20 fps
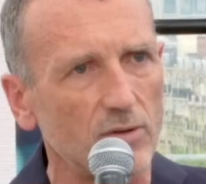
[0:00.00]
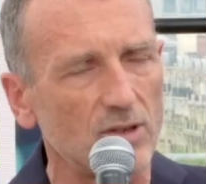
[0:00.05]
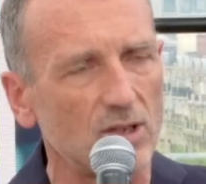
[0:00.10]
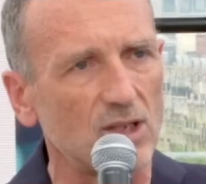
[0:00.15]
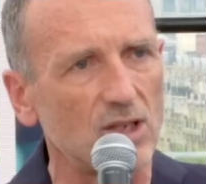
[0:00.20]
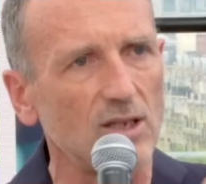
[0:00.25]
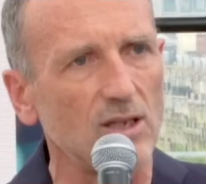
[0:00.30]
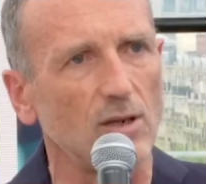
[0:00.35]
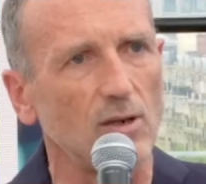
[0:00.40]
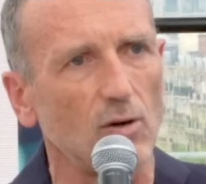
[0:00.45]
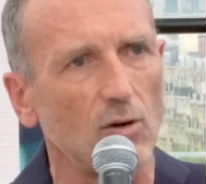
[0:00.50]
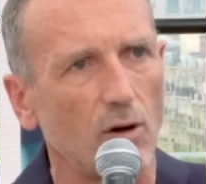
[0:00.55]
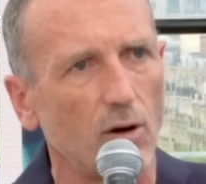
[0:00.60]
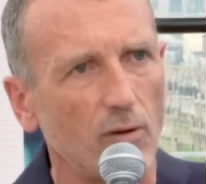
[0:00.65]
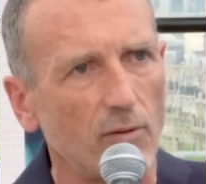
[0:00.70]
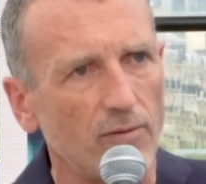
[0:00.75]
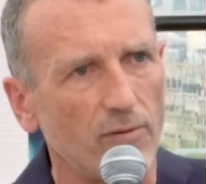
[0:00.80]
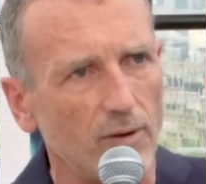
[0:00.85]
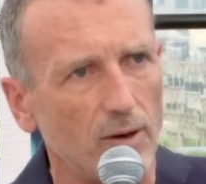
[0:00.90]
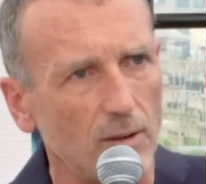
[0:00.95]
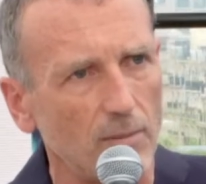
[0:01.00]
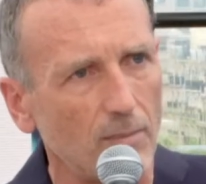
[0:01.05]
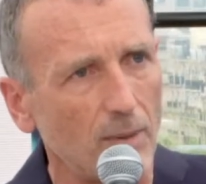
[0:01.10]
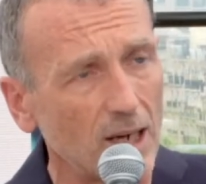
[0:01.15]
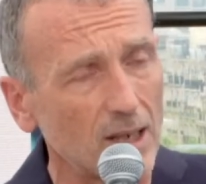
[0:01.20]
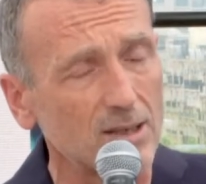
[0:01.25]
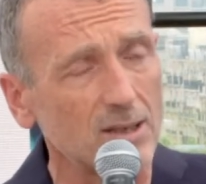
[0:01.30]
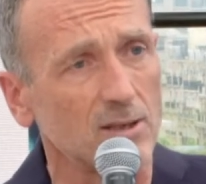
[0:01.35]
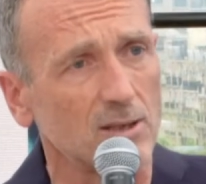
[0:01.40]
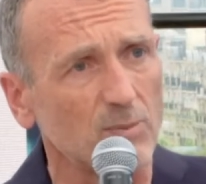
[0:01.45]
CEO of
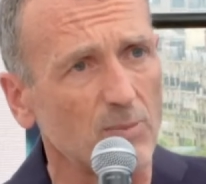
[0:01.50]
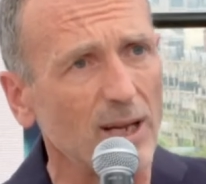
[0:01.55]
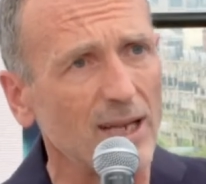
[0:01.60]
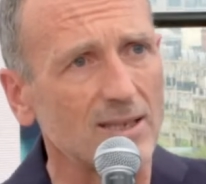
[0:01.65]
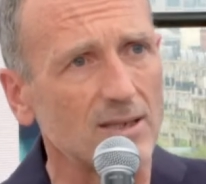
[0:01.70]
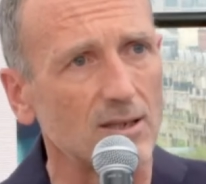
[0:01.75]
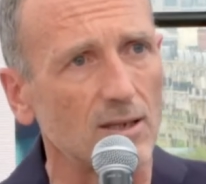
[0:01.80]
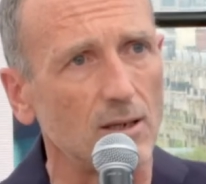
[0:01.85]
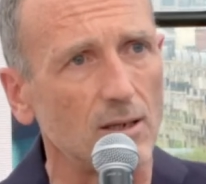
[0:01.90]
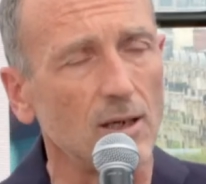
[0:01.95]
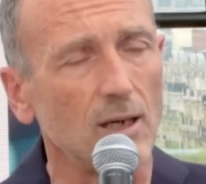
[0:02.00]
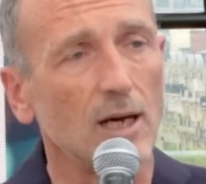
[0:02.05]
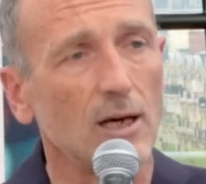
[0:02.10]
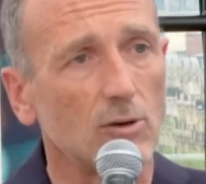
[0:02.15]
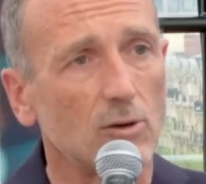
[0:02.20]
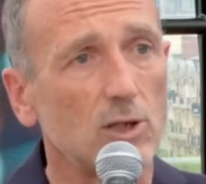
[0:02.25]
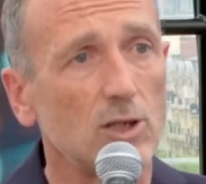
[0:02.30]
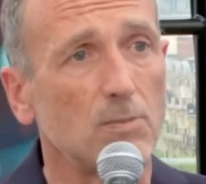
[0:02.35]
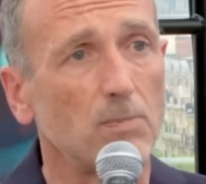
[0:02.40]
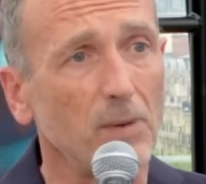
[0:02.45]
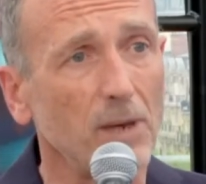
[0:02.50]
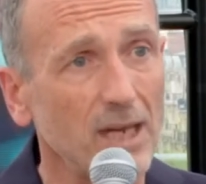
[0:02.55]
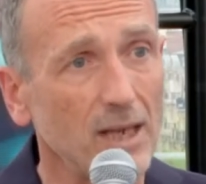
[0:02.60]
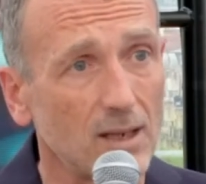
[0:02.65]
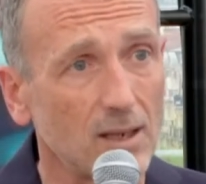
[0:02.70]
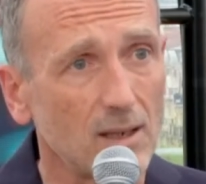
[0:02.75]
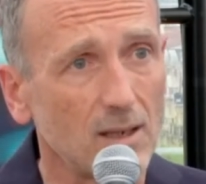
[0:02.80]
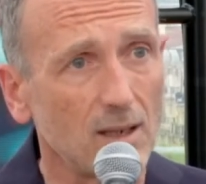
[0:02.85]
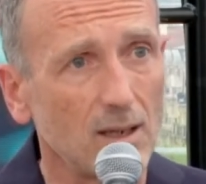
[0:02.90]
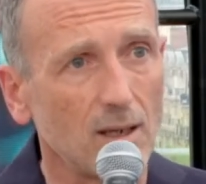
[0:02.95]
Marks & Spencer, could
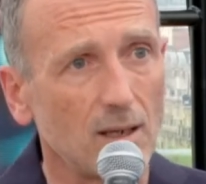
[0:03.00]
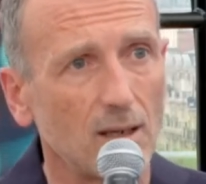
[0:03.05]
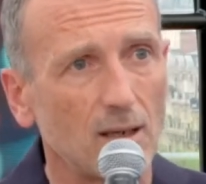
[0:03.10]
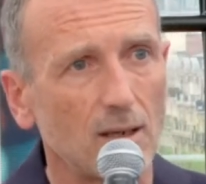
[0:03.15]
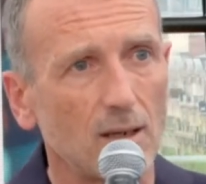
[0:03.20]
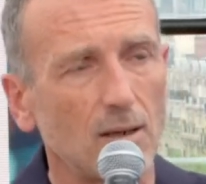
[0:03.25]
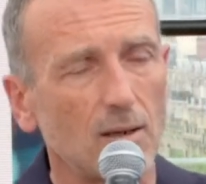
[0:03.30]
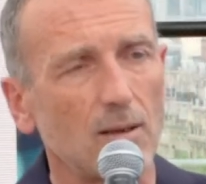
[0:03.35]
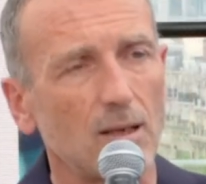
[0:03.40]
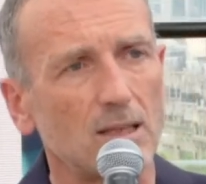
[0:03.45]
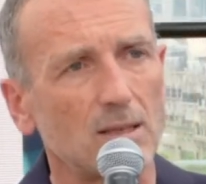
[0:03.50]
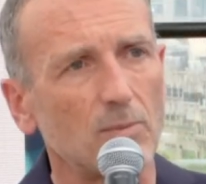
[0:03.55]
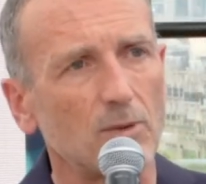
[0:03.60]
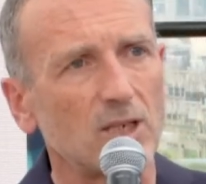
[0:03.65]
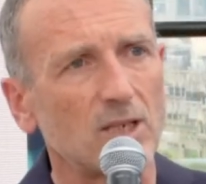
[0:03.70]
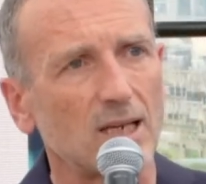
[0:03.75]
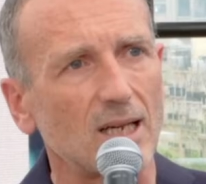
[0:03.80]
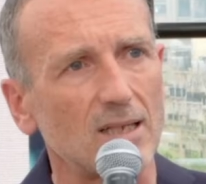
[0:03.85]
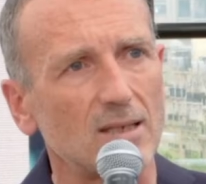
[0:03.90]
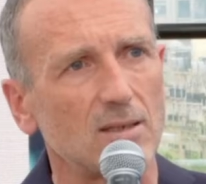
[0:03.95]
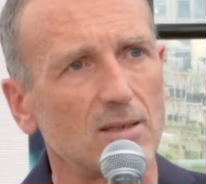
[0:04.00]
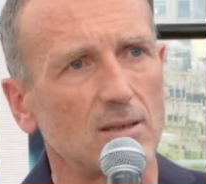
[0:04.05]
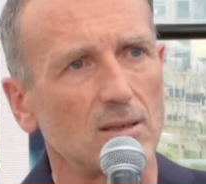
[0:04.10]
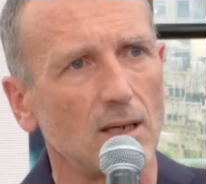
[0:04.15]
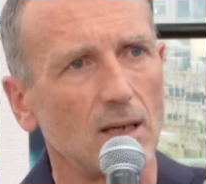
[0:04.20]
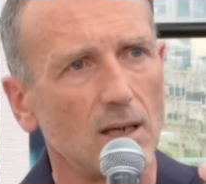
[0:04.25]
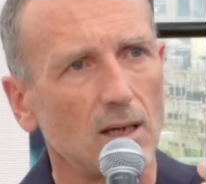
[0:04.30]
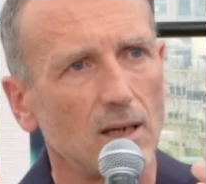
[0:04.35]
speak as much as